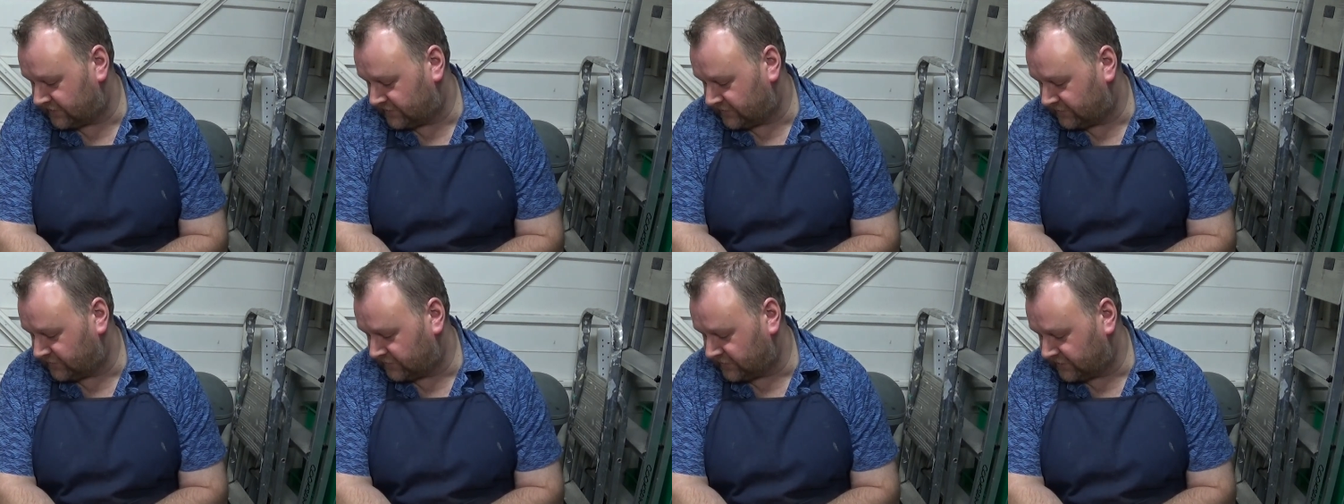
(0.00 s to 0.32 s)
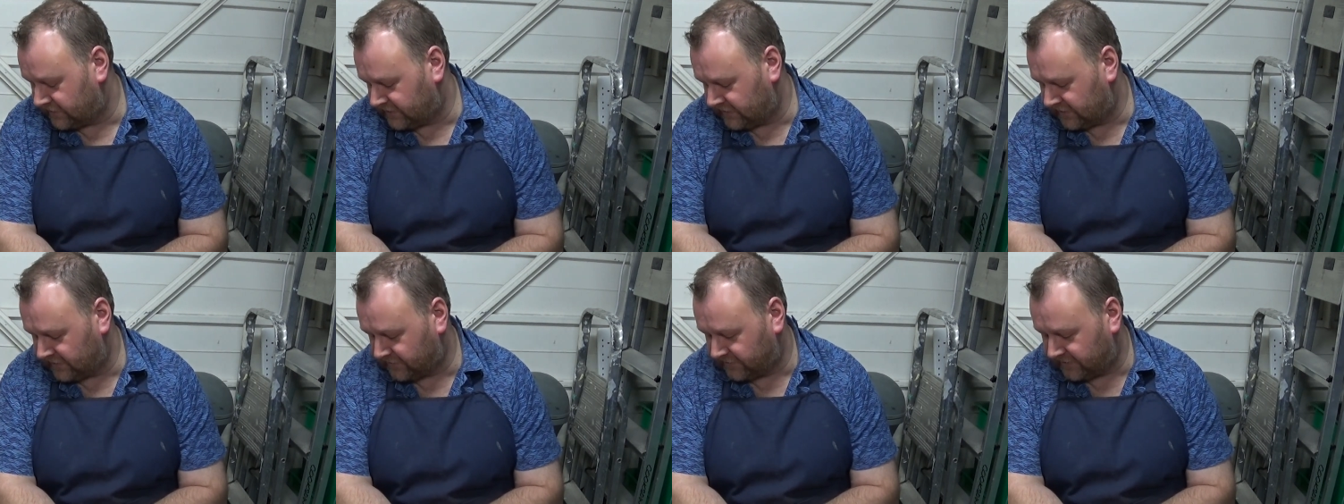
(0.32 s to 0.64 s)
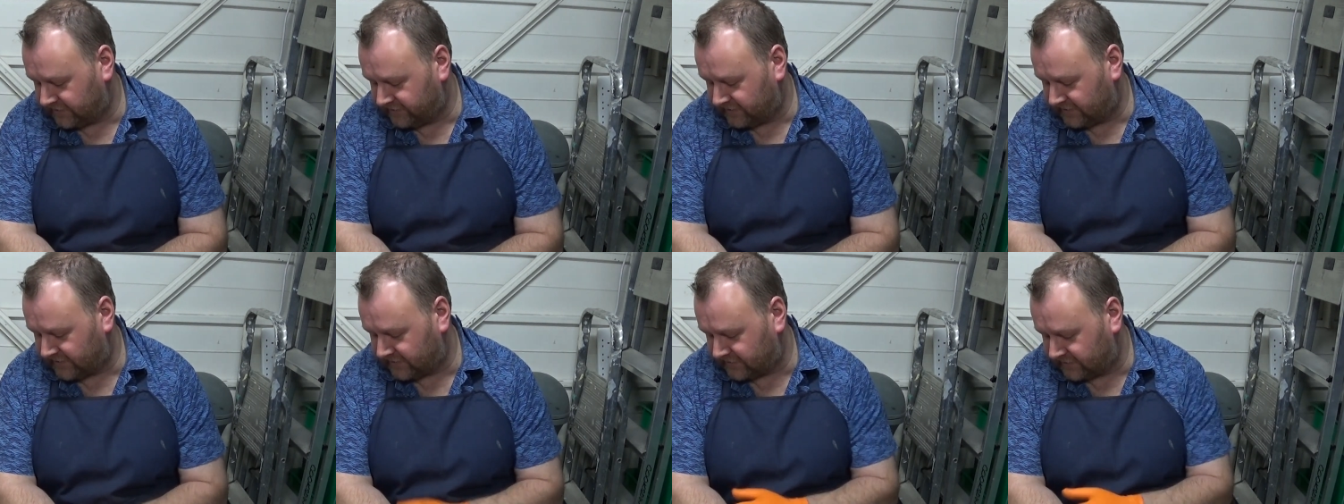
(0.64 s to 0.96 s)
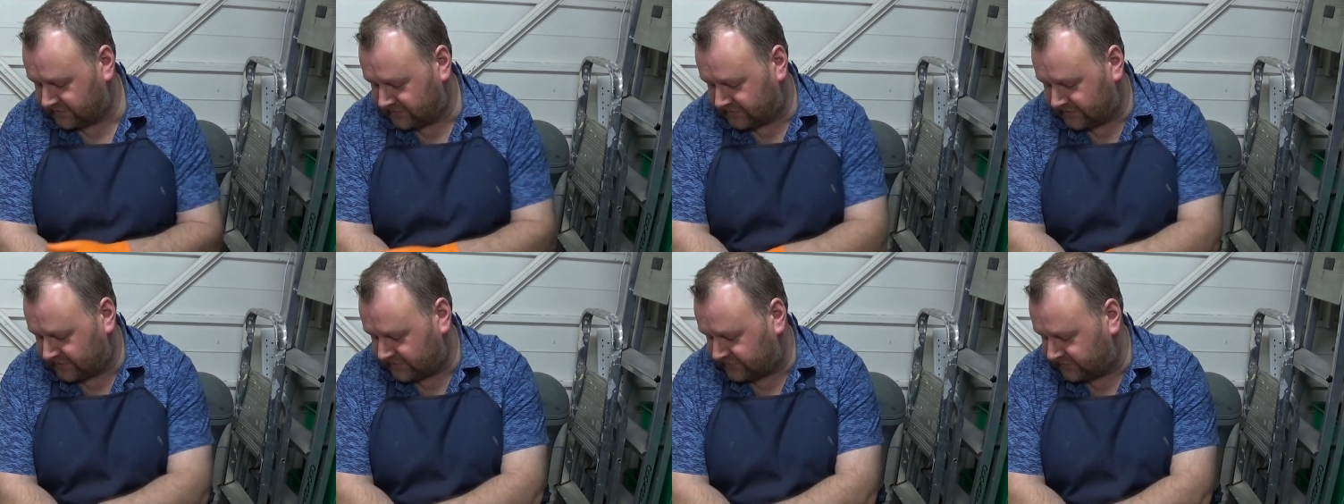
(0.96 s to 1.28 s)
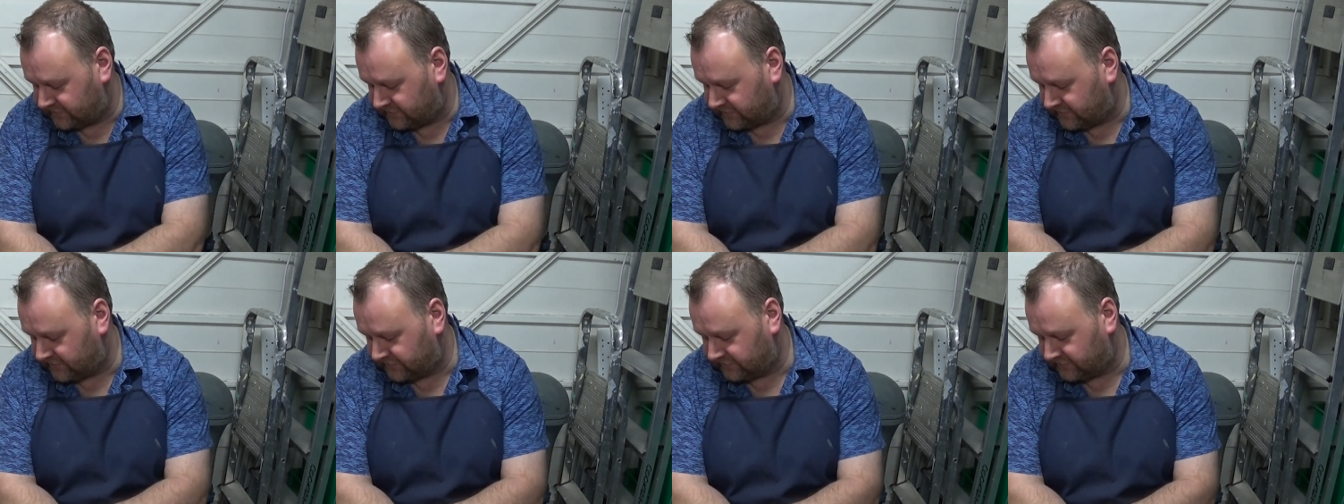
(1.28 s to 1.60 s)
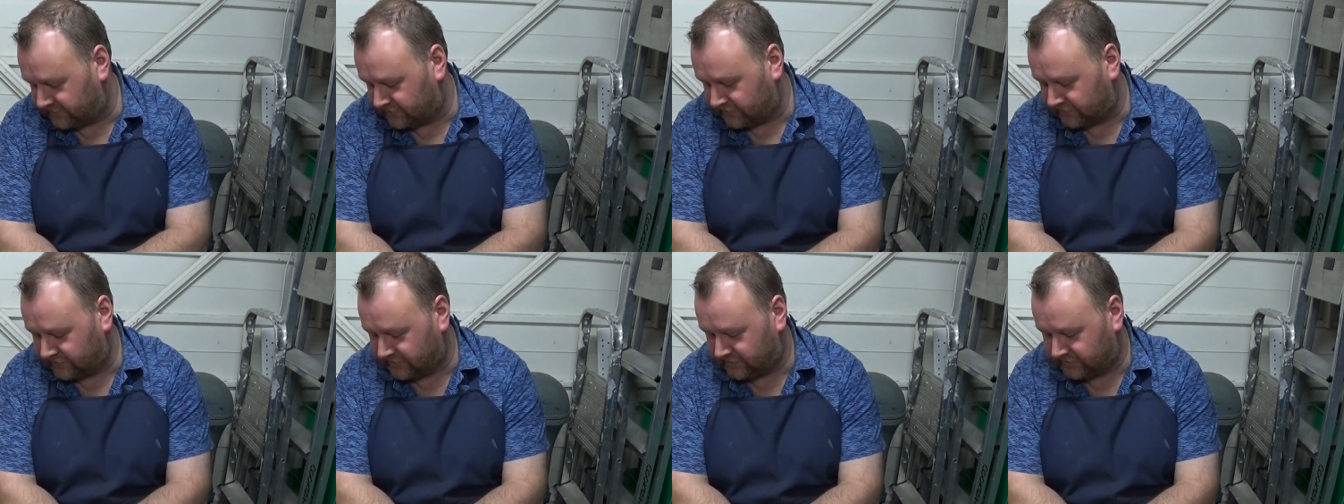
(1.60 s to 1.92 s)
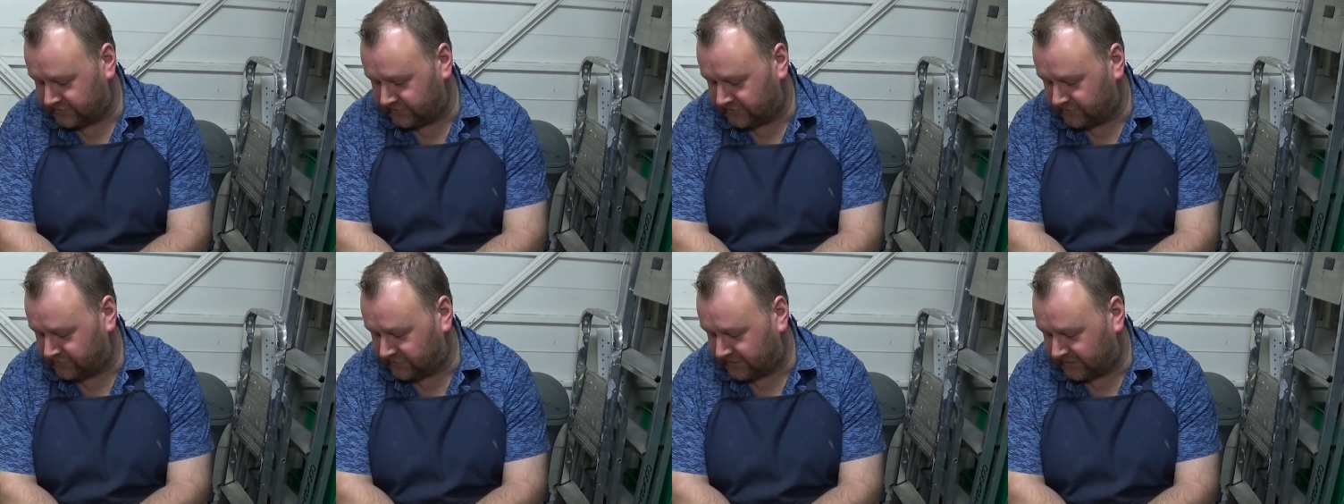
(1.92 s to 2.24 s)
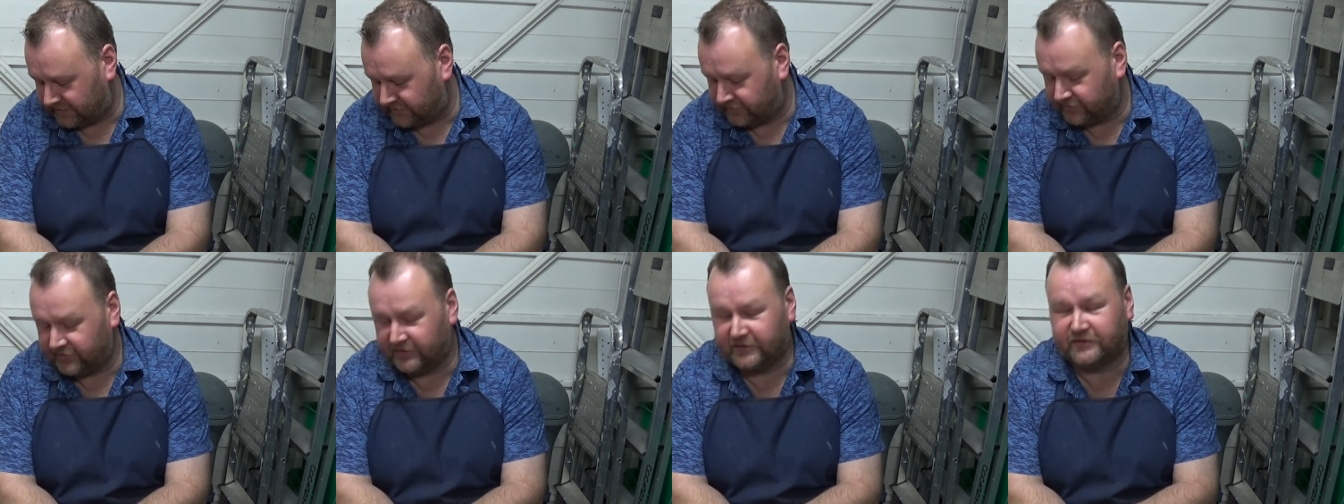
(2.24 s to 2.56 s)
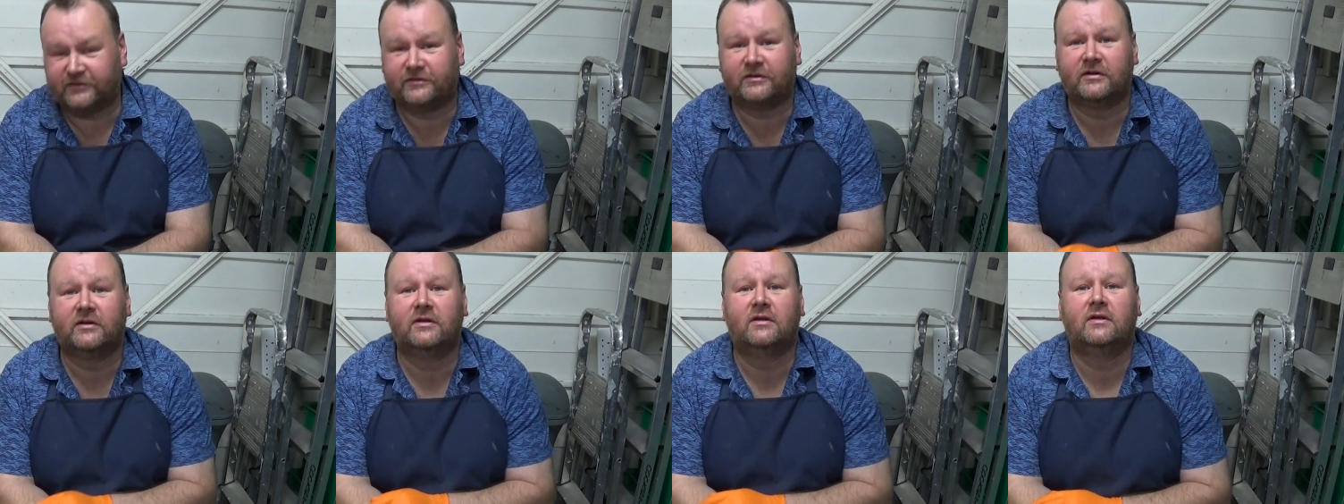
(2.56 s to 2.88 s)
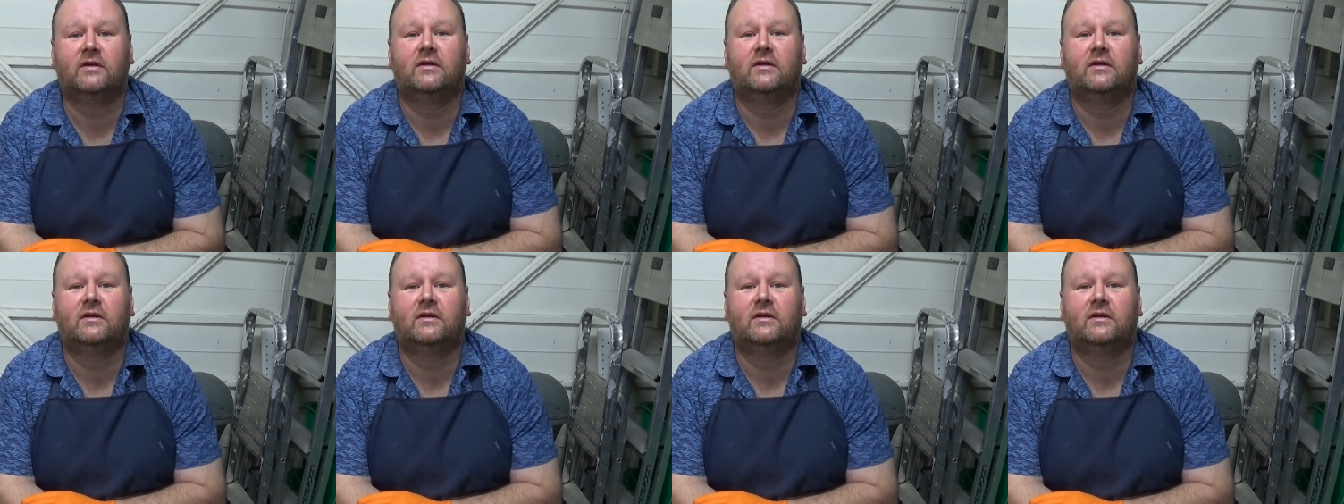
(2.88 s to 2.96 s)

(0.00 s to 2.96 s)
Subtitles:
working, or whatever that category is called, and the batteries